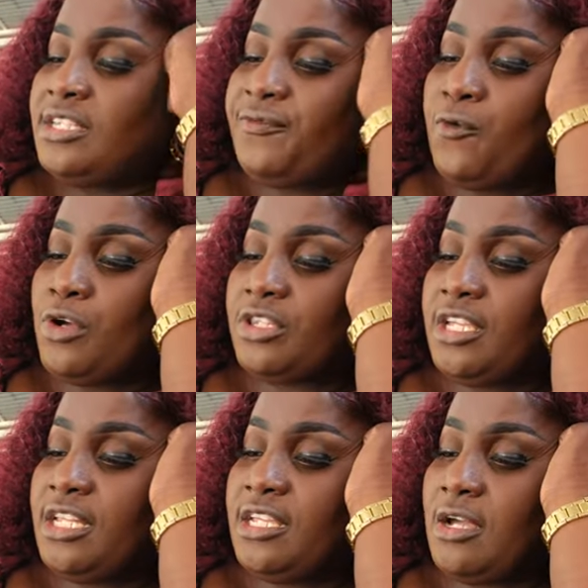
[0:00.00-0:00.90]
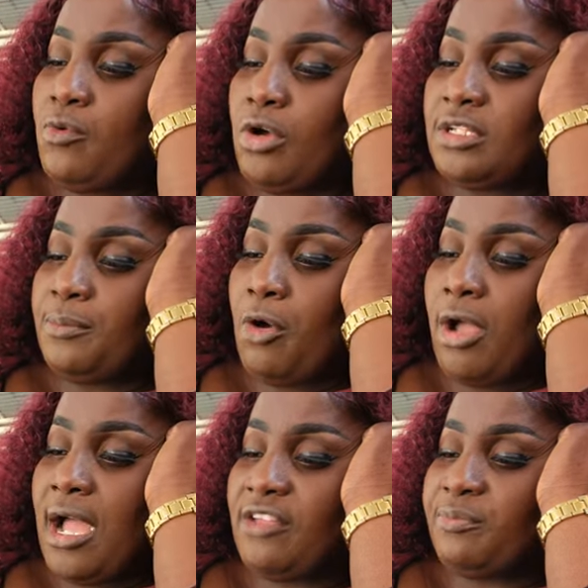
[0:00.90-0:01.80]
14-year-old boy
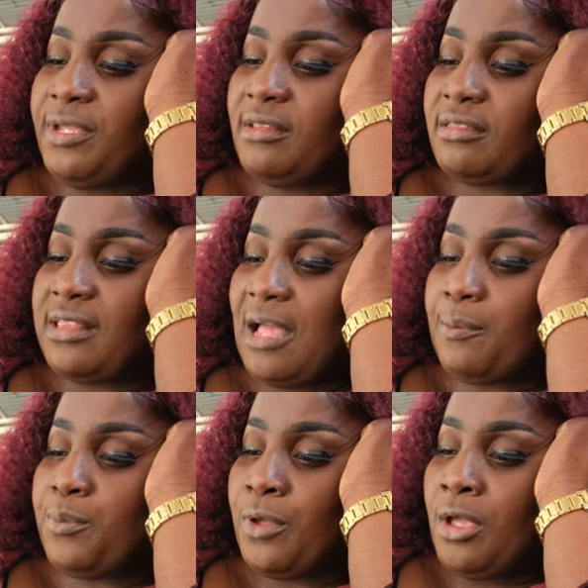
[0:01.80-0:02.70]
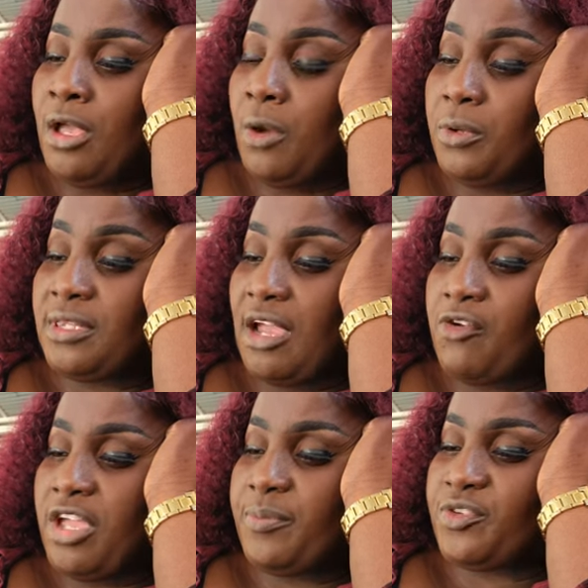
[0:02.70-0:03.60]
has been slapped with a
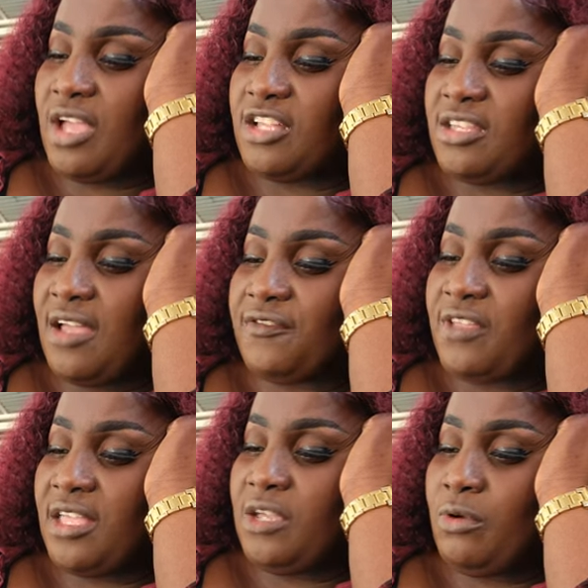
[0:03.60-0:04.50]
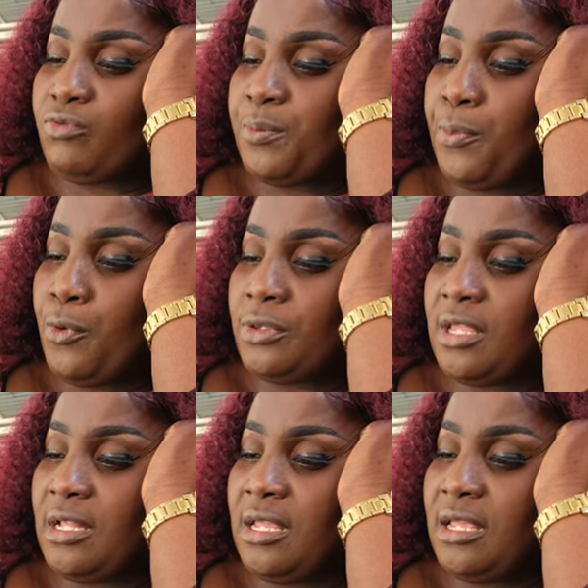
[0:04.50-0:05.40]
rape charge after he was
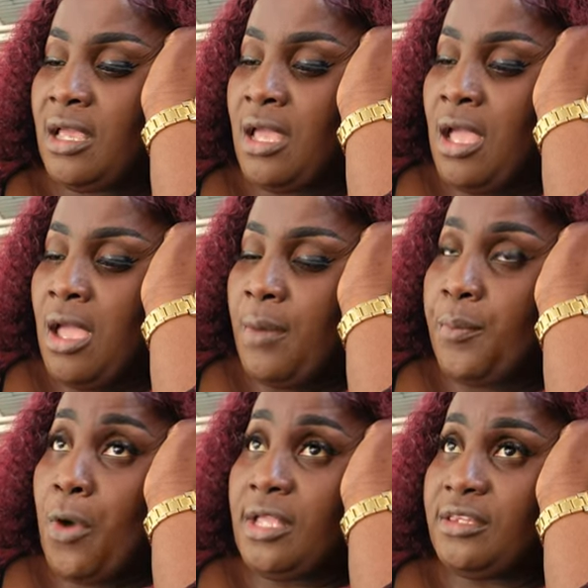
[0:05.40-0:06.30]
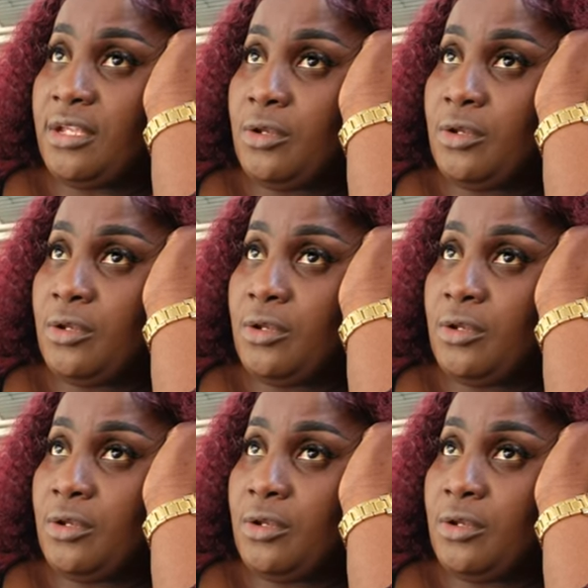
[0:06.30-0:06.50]
reportedly pointed